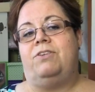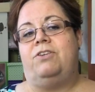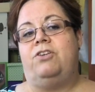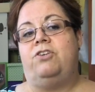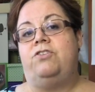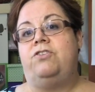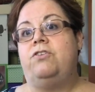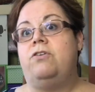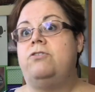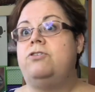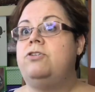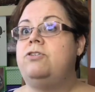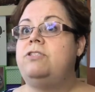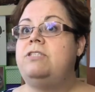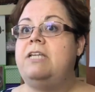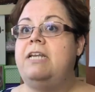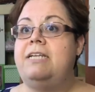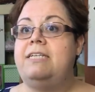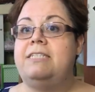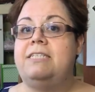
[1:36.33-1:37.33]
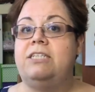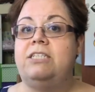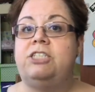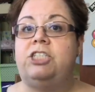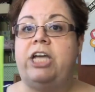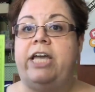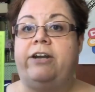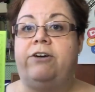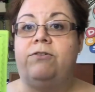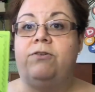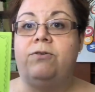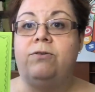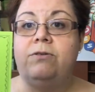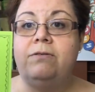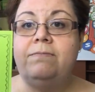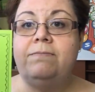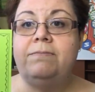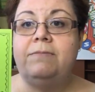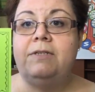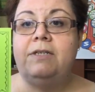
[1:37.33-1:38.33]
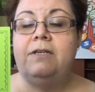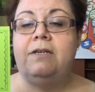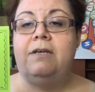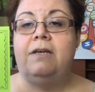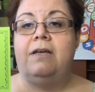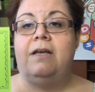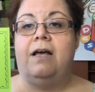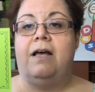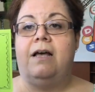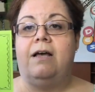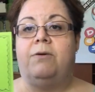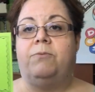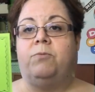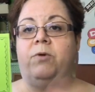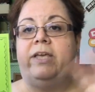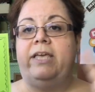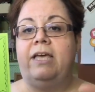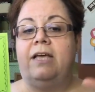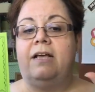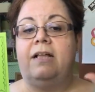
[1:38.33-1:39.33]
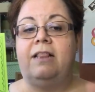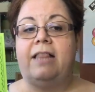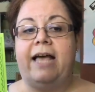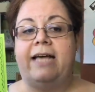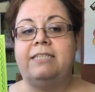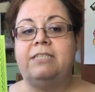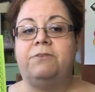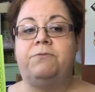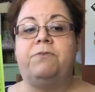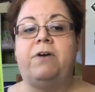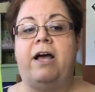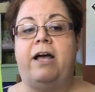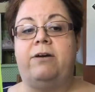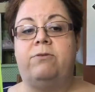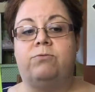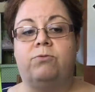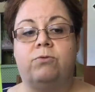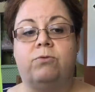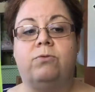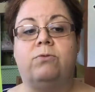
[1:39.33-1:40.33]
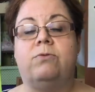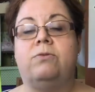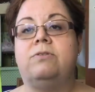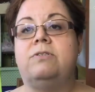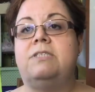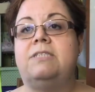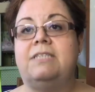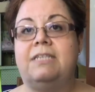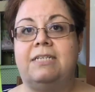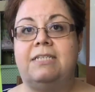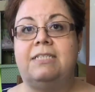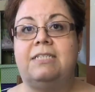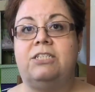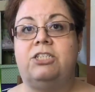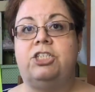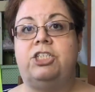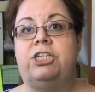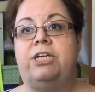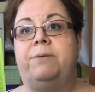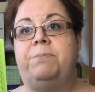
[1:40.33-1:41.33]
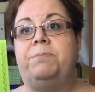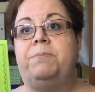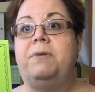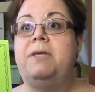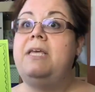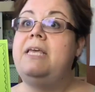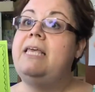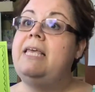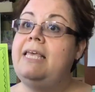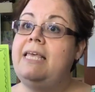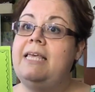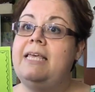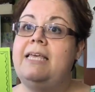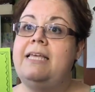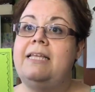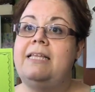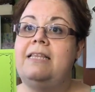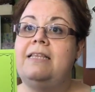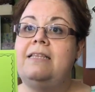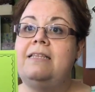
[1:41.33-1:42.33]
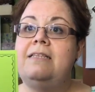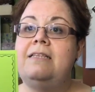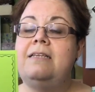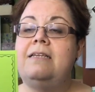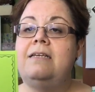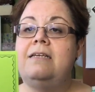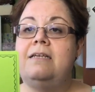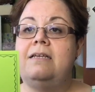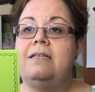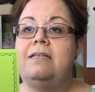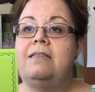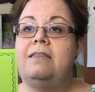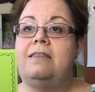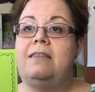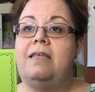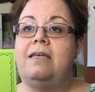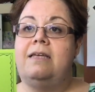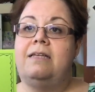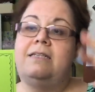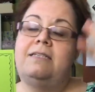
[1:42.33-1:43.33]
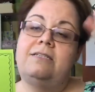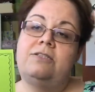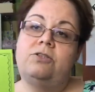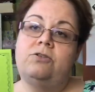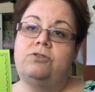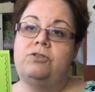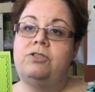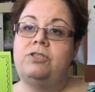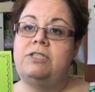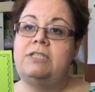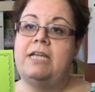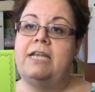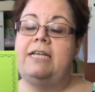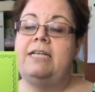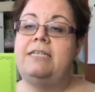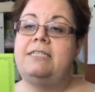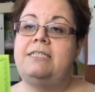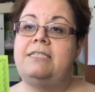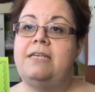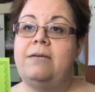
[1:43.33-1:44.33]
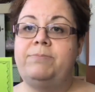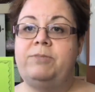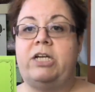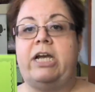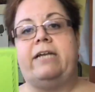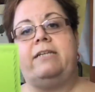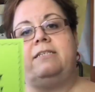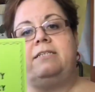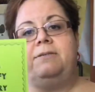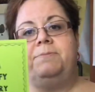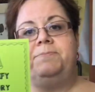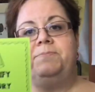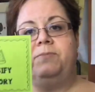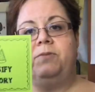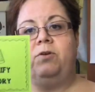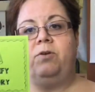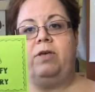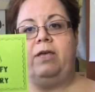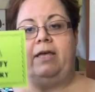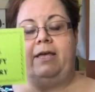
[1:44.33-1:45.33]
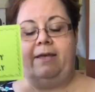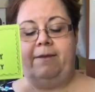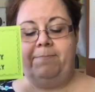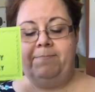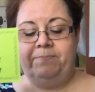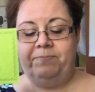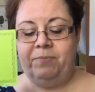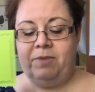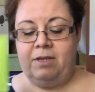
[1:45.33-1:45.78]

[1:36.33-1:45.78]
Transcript: just social studies in general. We can classify rules, citizenship in the social studies subject. Okay.